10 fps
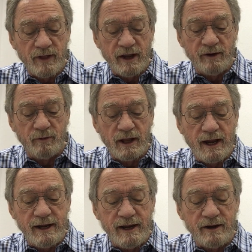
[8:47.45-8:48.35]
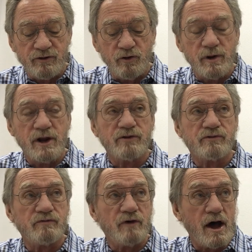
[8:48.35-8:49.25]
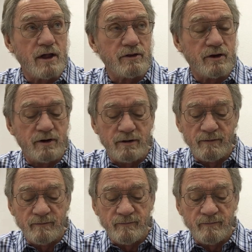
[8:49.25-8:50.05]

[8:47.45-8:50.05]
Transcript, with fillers: And he related it to his father